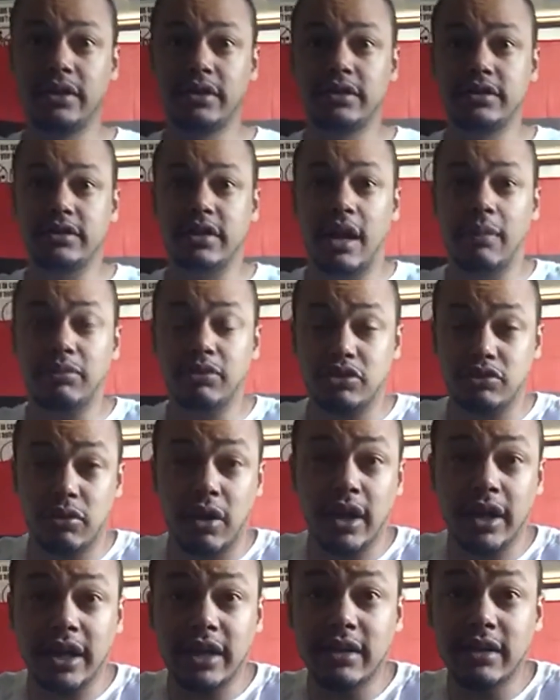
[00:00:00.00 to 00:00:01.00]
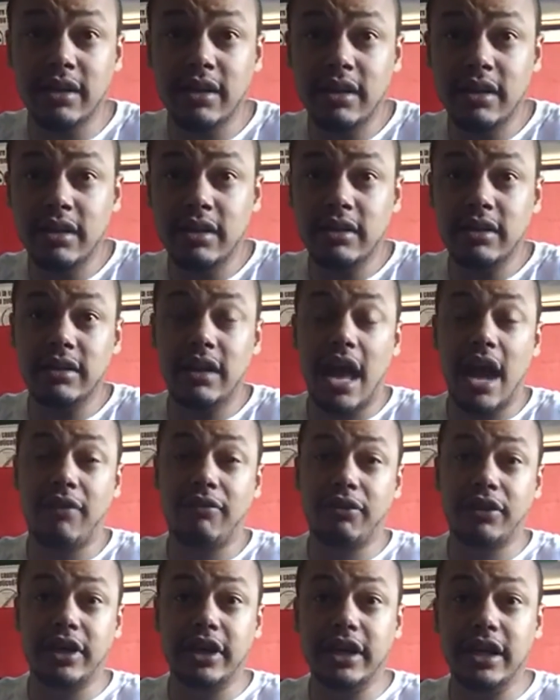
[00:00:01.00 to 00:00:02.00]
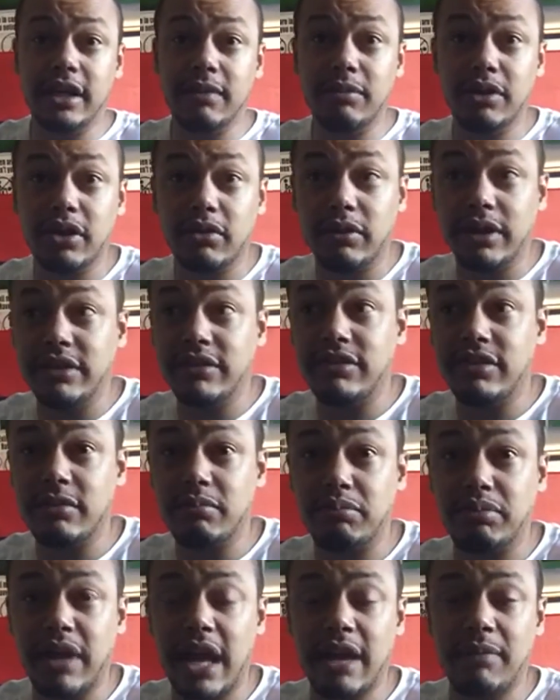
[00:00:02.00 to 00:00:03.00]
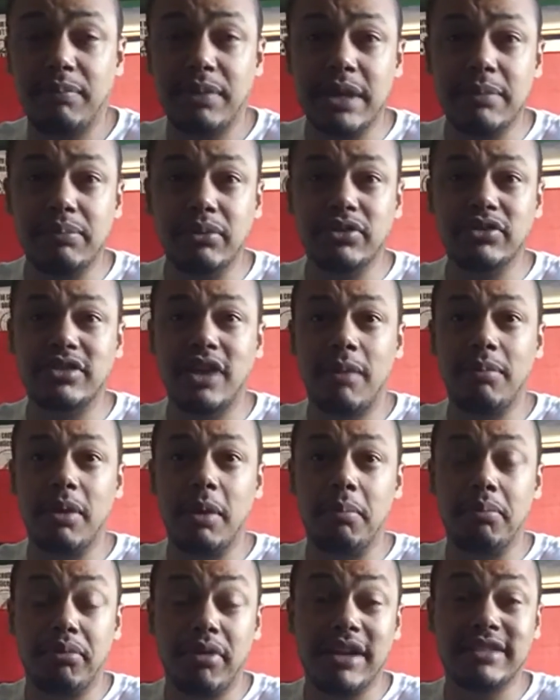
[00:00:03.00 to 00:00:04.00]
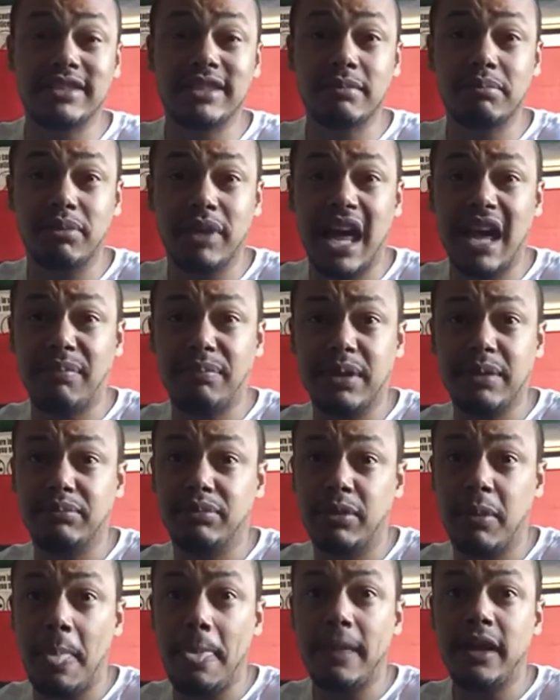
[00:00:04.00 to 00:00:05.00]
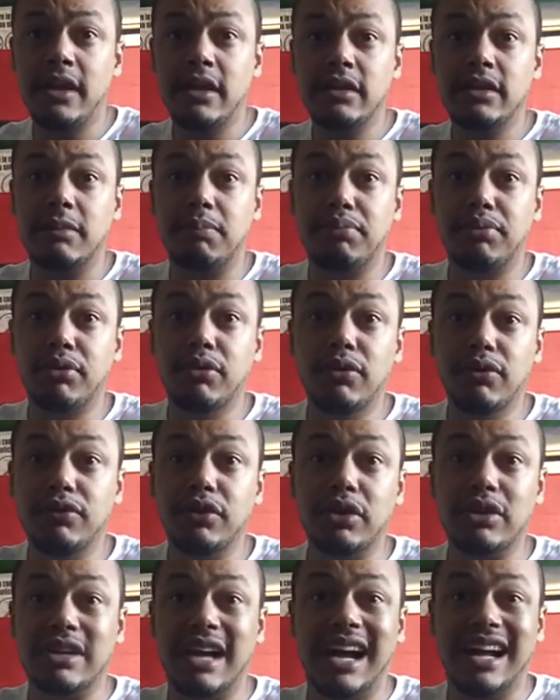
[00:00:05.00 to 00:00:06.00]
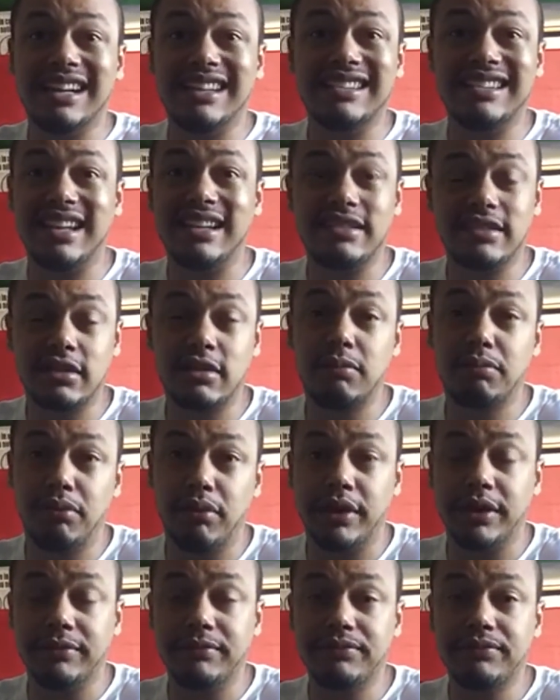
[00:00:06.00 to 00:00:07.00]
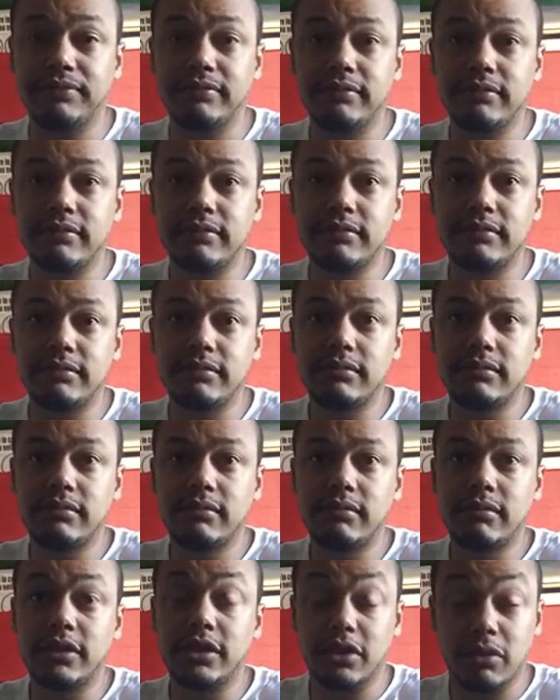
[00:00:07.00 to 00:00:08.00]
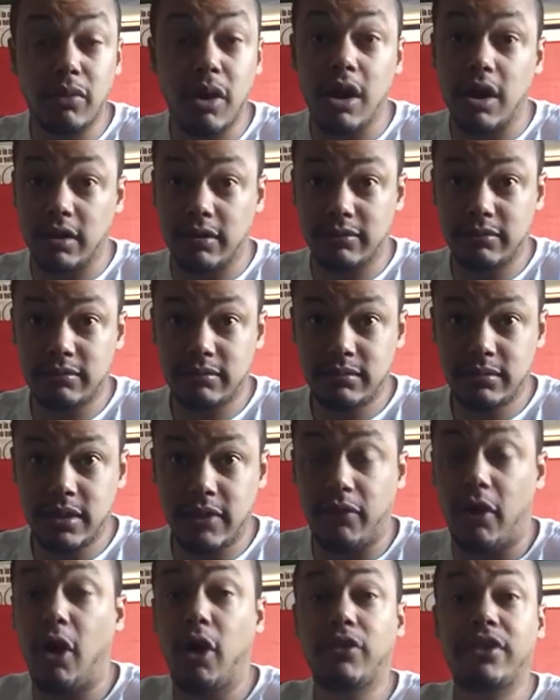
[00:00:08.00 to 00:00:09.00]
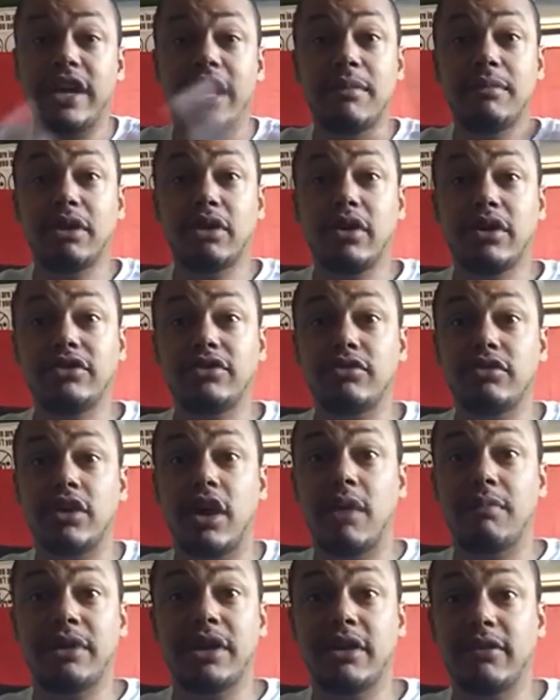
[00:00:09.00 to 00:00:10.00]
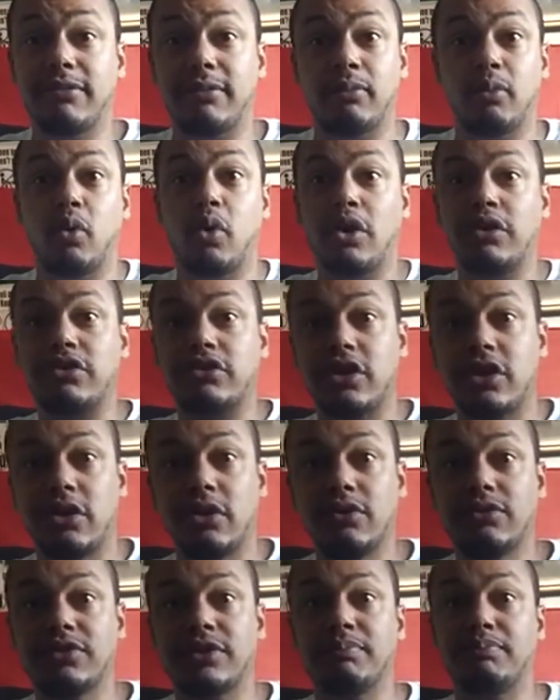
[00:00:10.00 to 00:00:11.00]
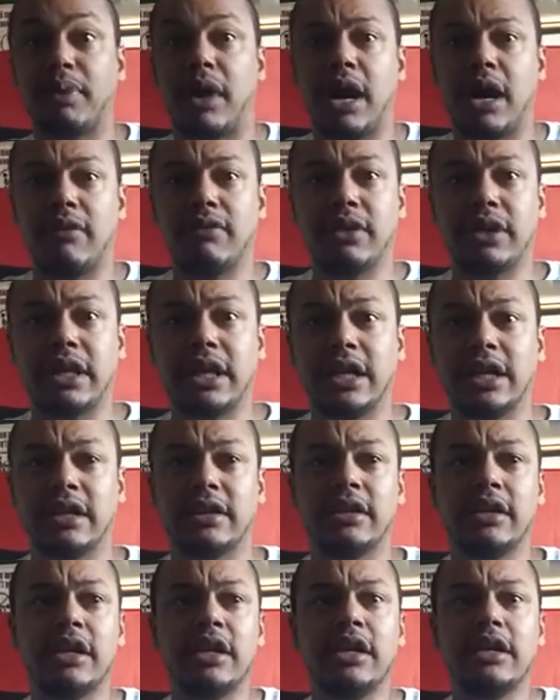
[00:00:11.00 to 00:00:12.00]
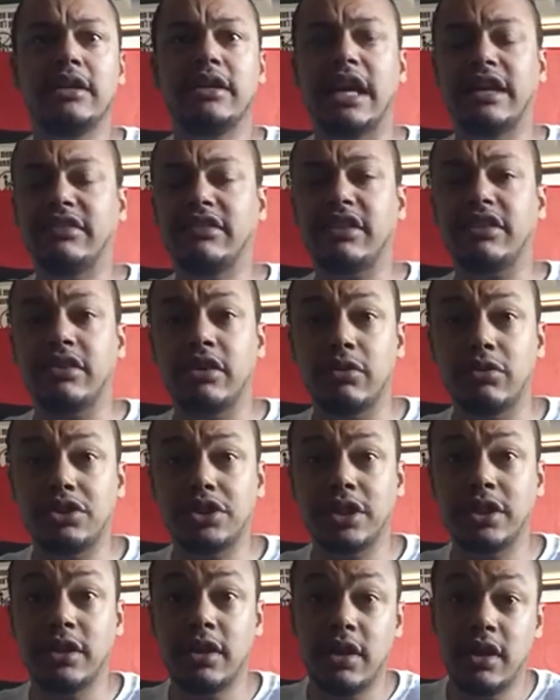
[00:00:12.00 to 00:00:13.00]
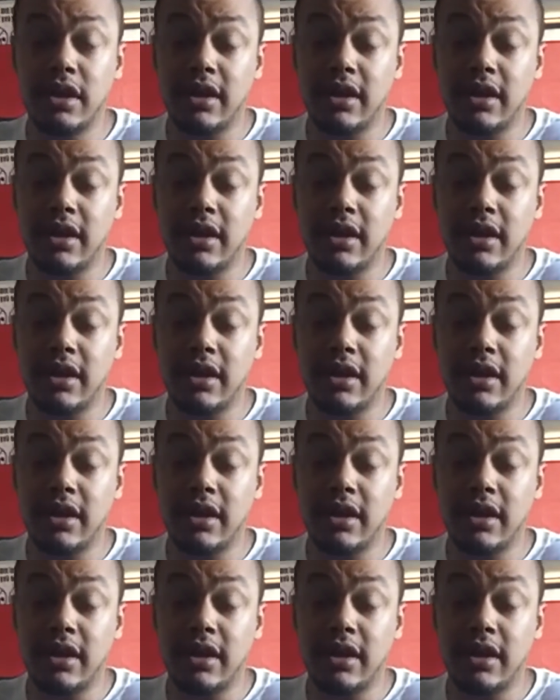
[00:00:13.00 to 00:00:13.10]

Stop drugging African immigrants and black people. Stop oppressing black people to prove your nonsensical point. You're wrong. Of all the immigrants who come here from war zones and poverty and destitution,